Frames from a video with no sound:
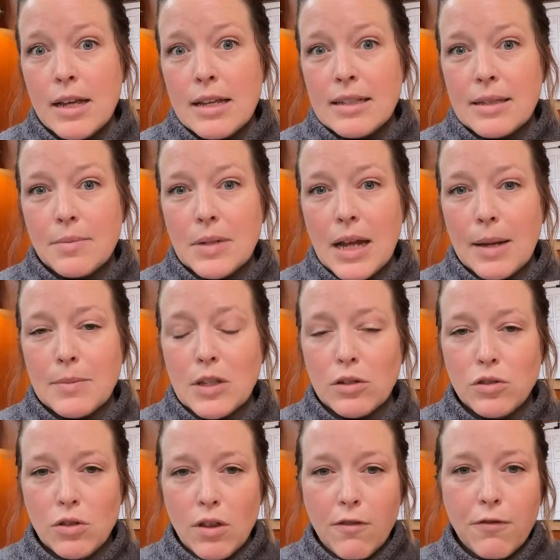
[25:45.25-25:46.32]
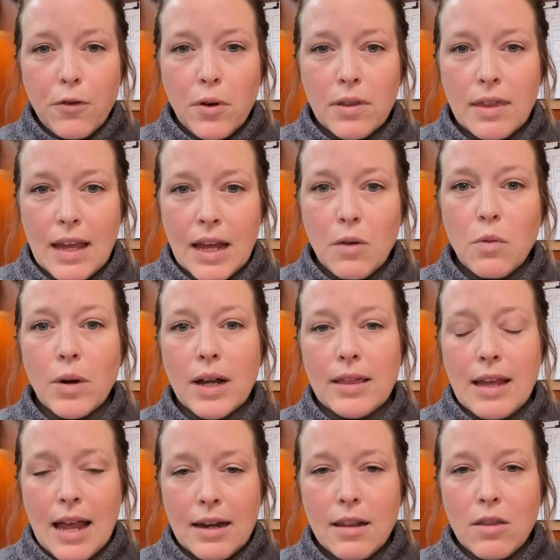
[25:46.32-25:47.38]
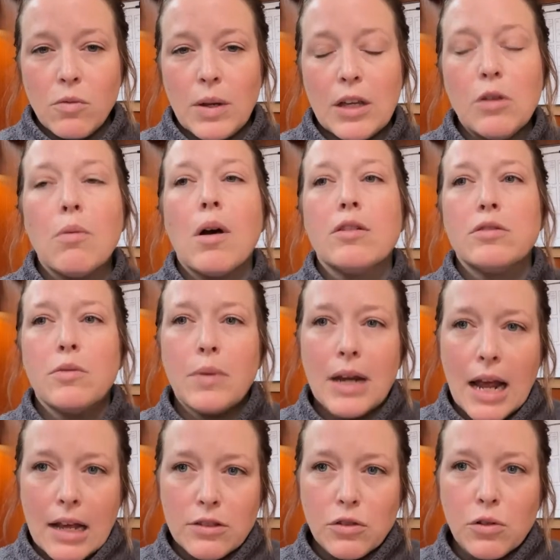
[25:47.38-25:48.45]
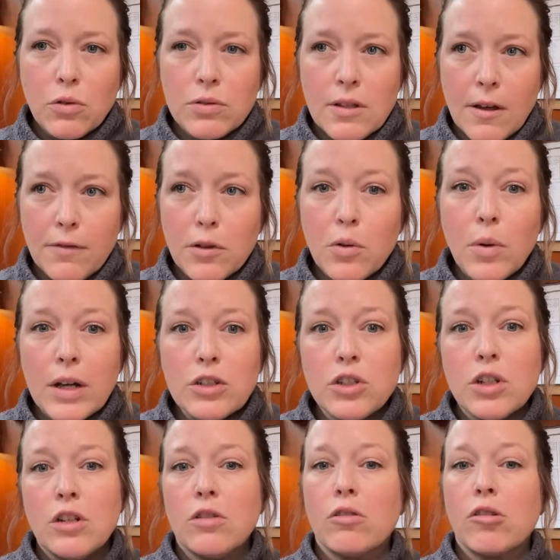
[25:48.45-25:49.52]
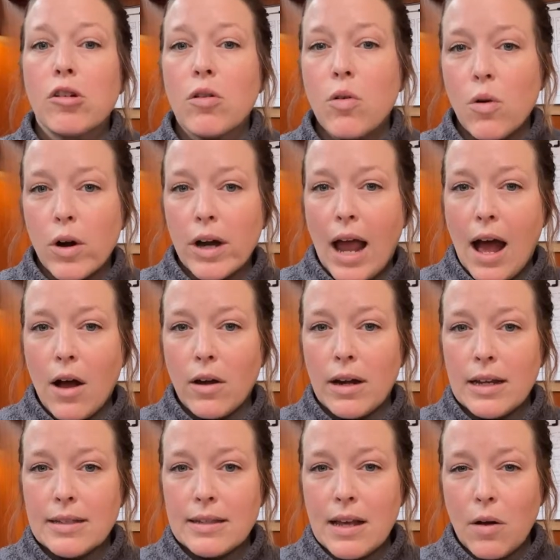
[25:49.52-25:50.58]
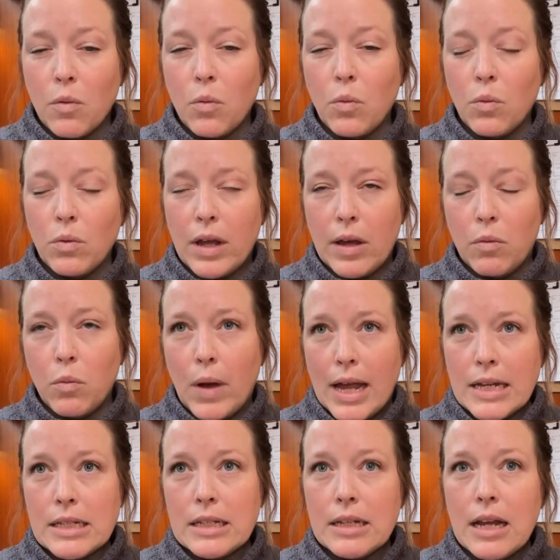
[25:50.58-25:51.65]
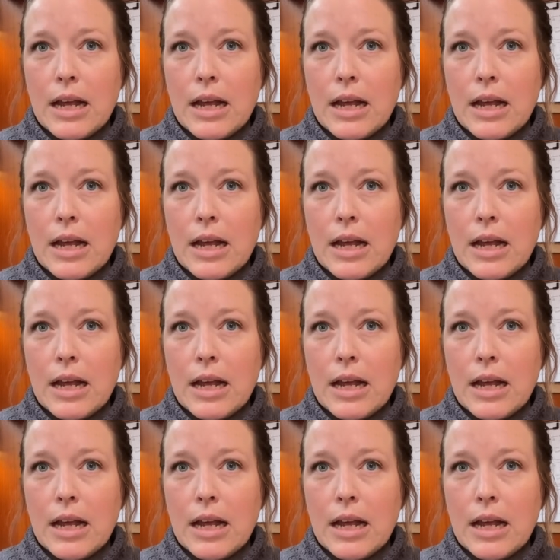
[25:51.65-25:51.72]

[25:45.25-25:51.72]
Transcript: Sometimes I'll do the full thing where at the end of the week you also want to ask yourself a question or record how it is that it went.